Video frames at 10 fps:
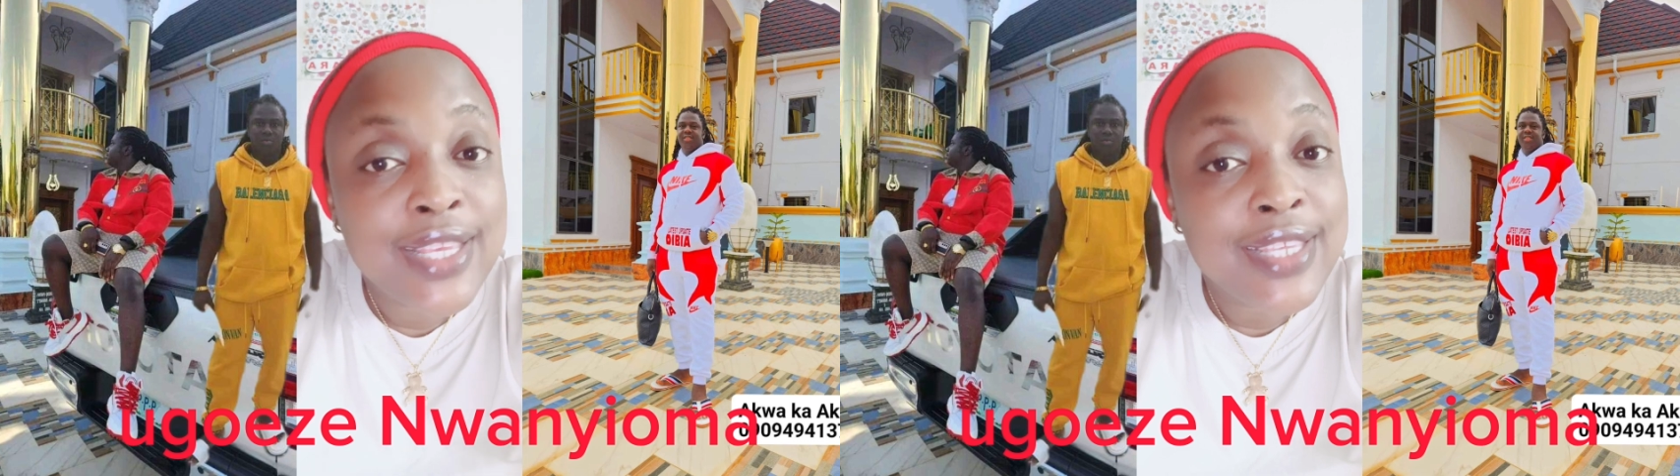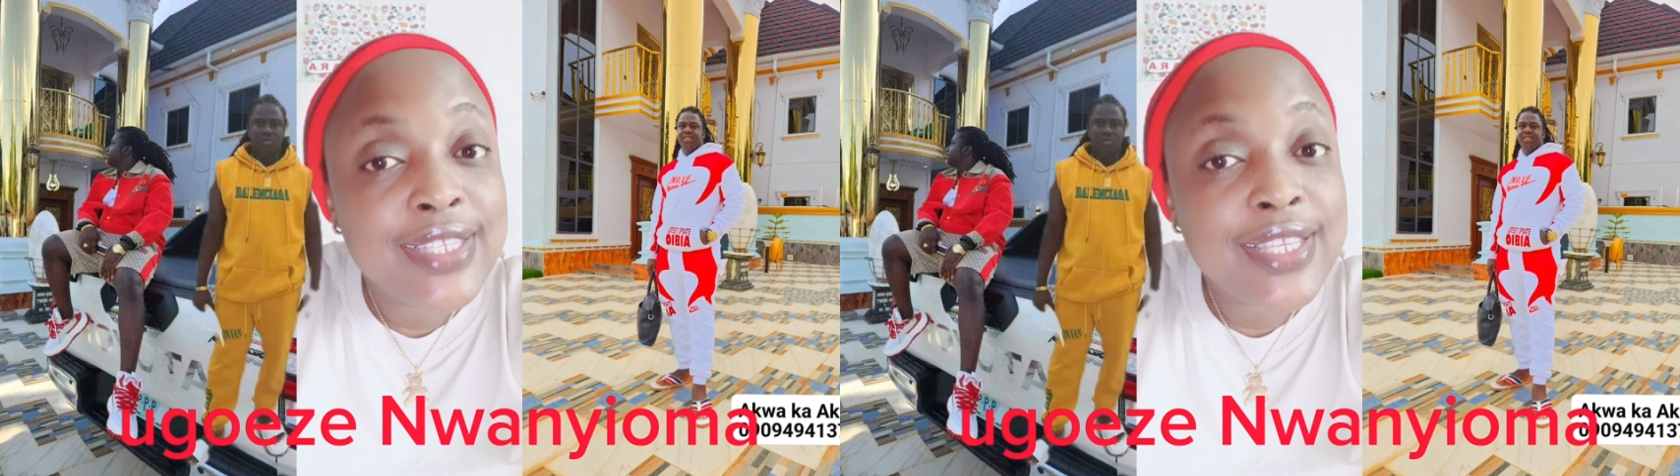
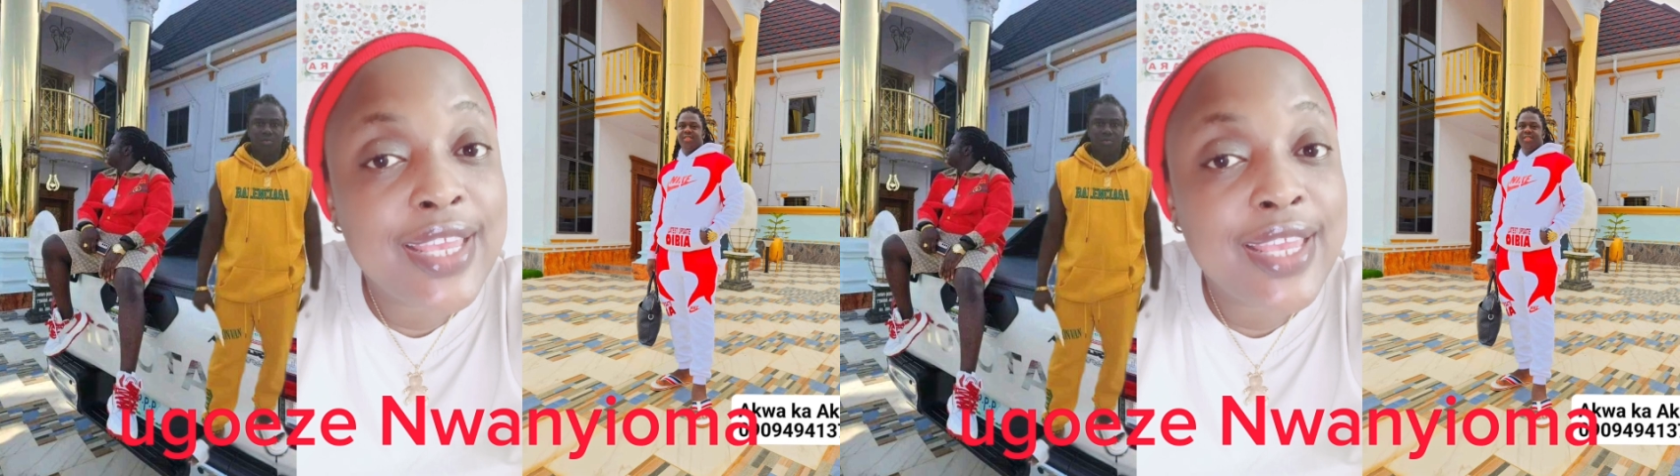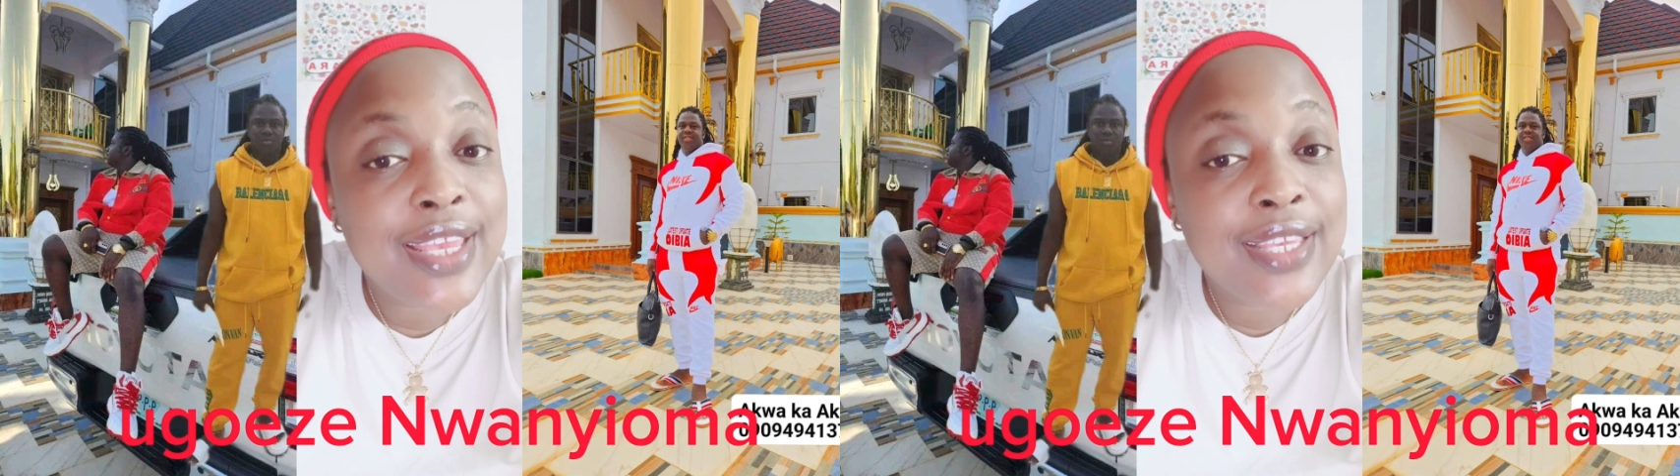
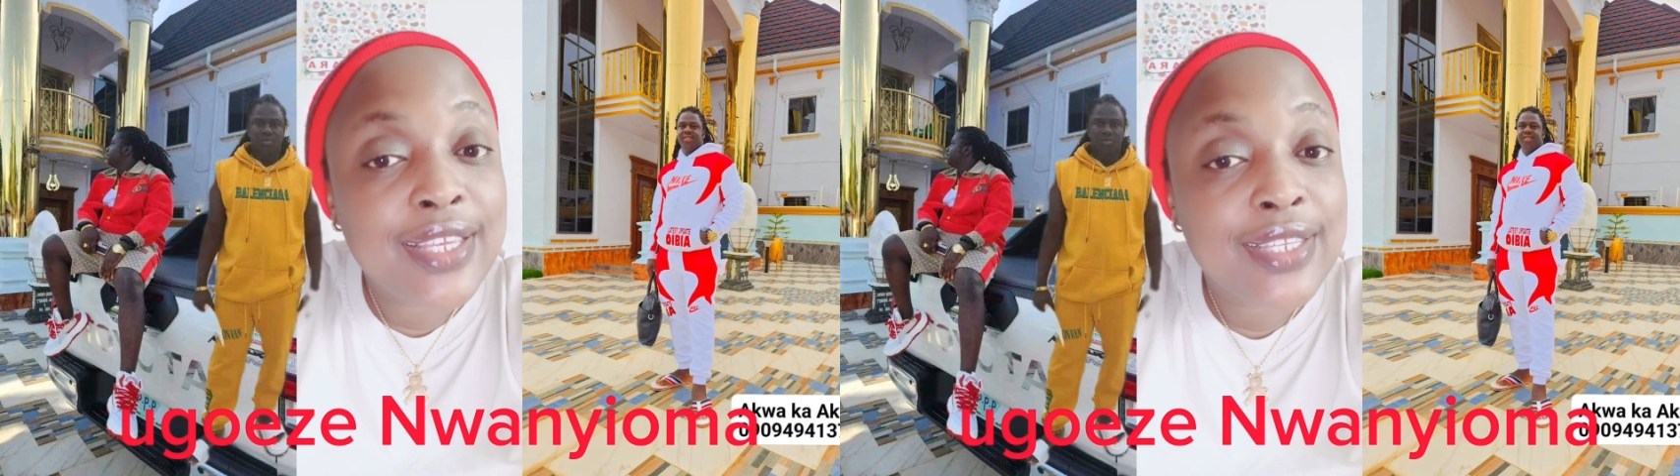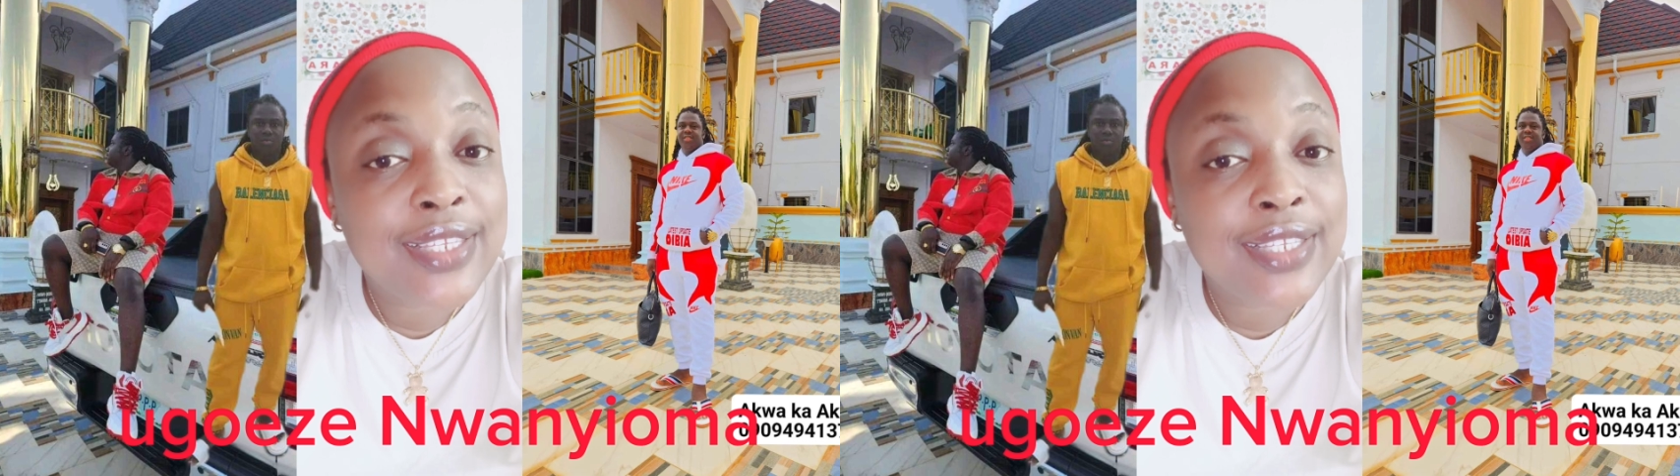Say,
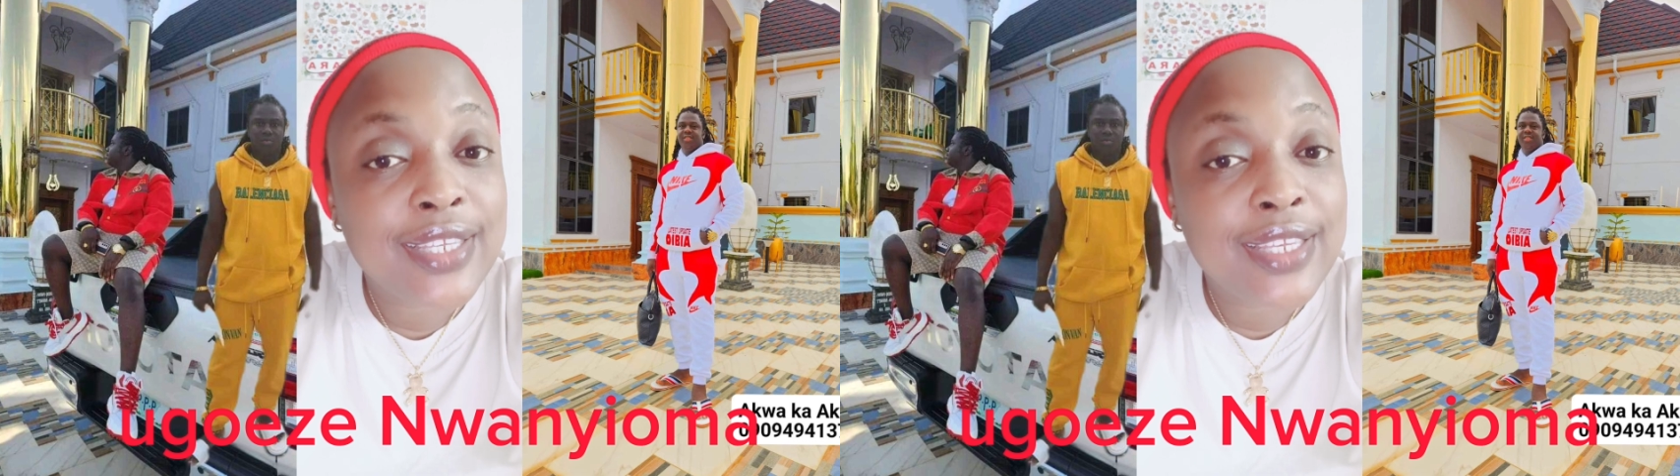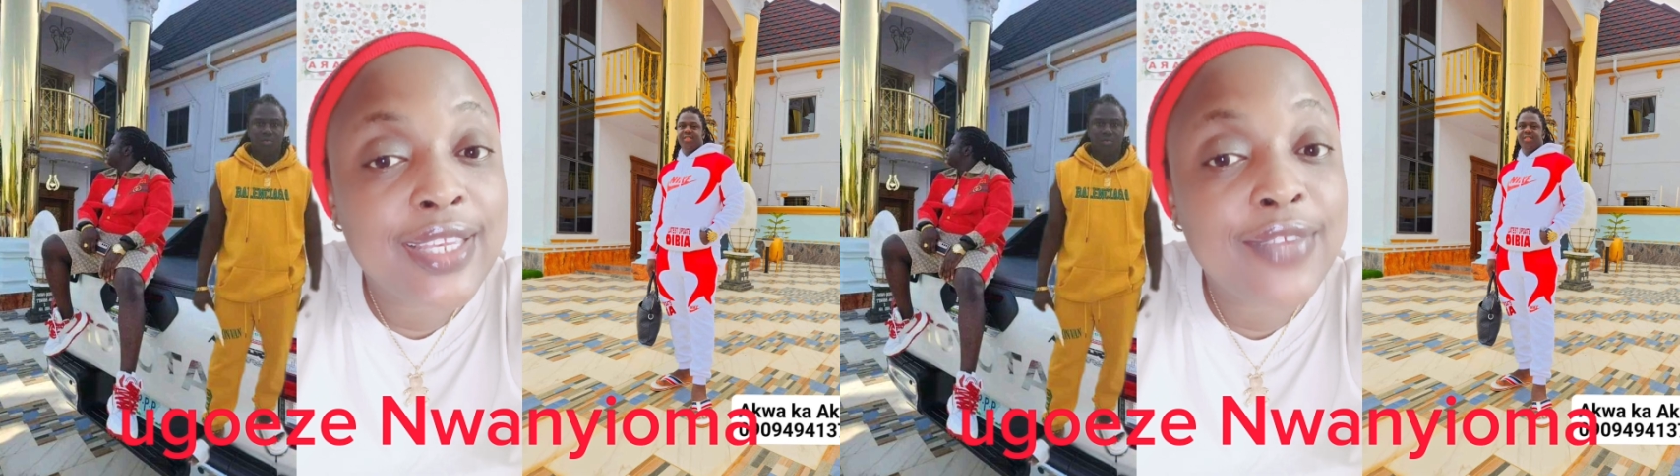
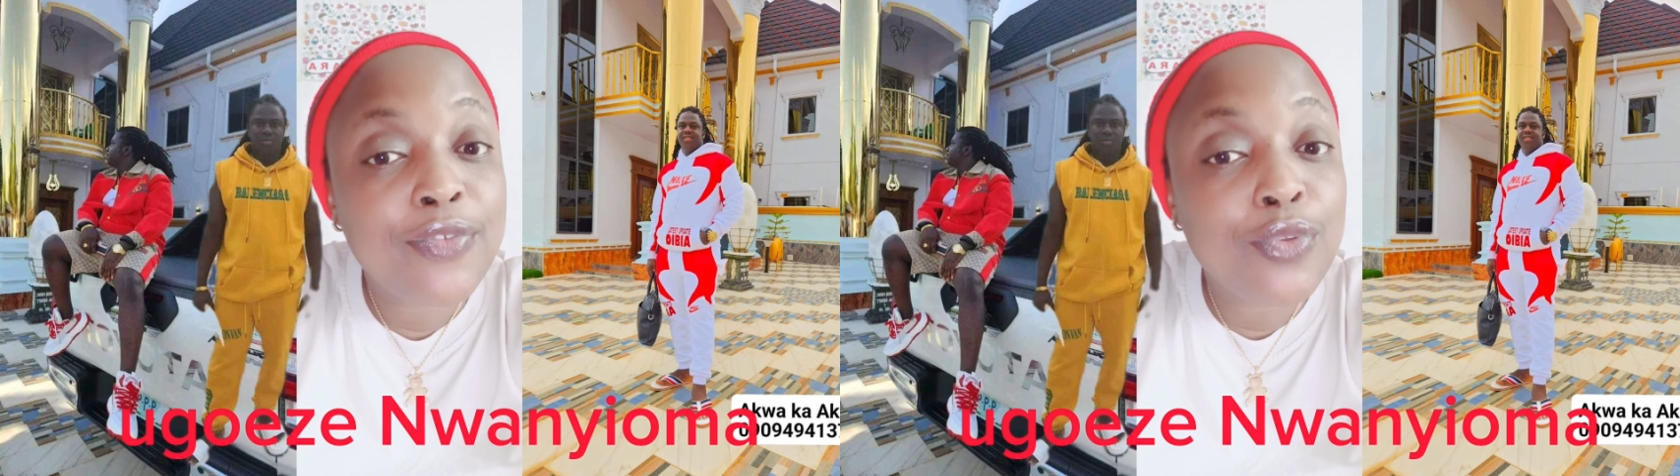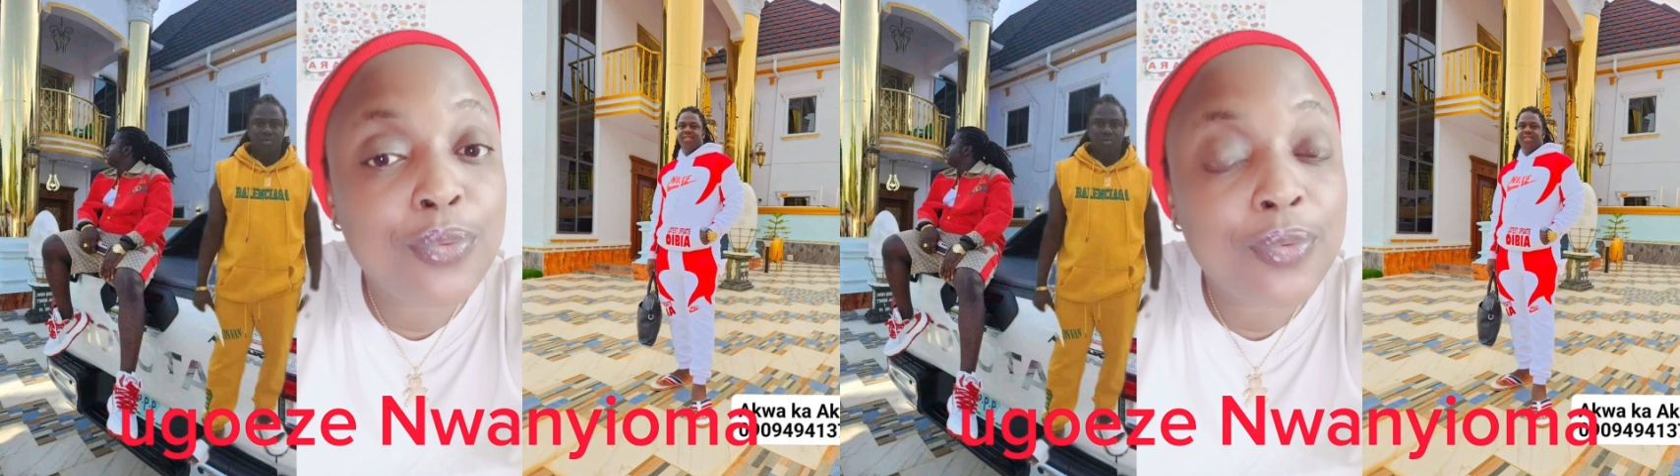if
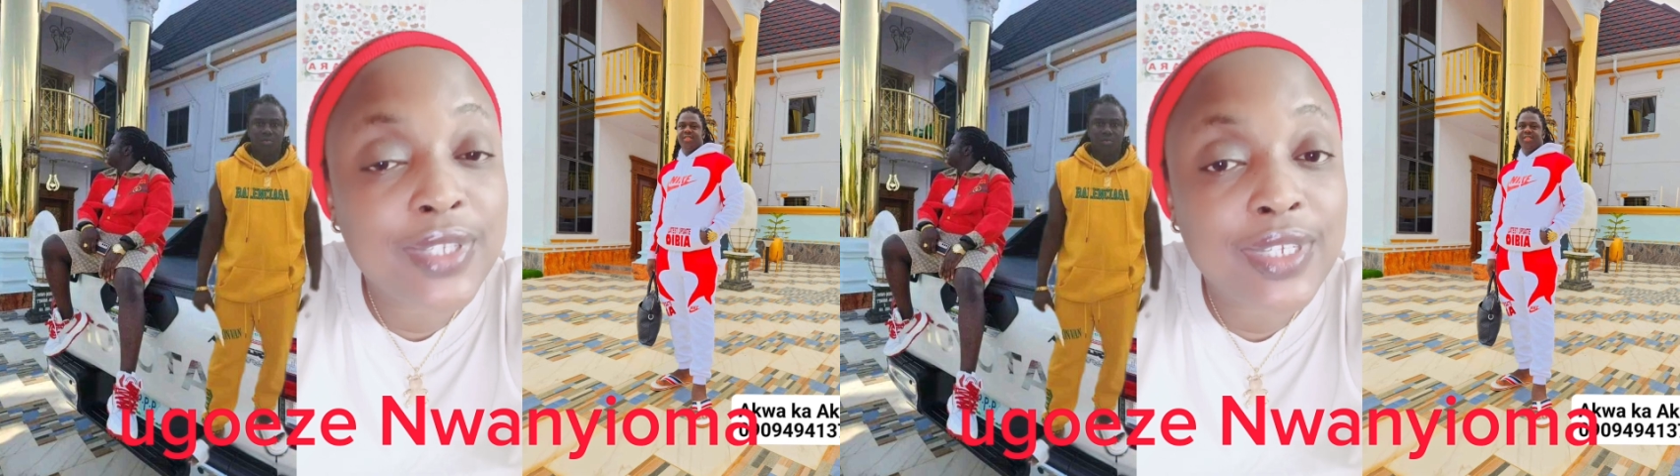no,